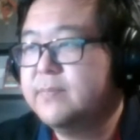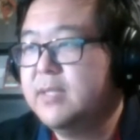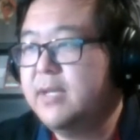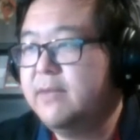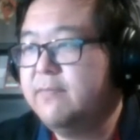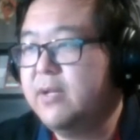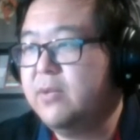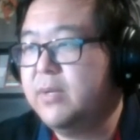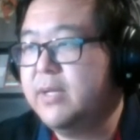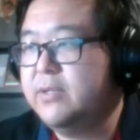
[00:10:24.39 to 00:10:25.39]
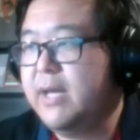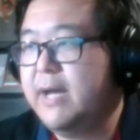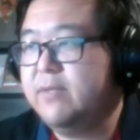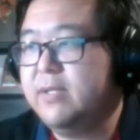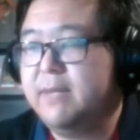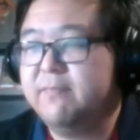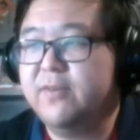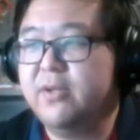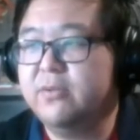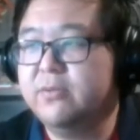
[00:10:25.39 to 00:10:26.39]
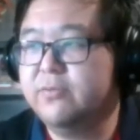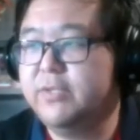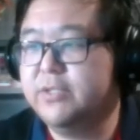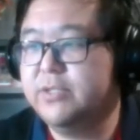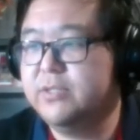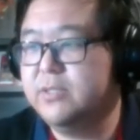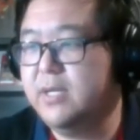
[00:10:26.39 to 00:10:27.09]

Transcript: Nightfall one, you have the Nightfall creatures,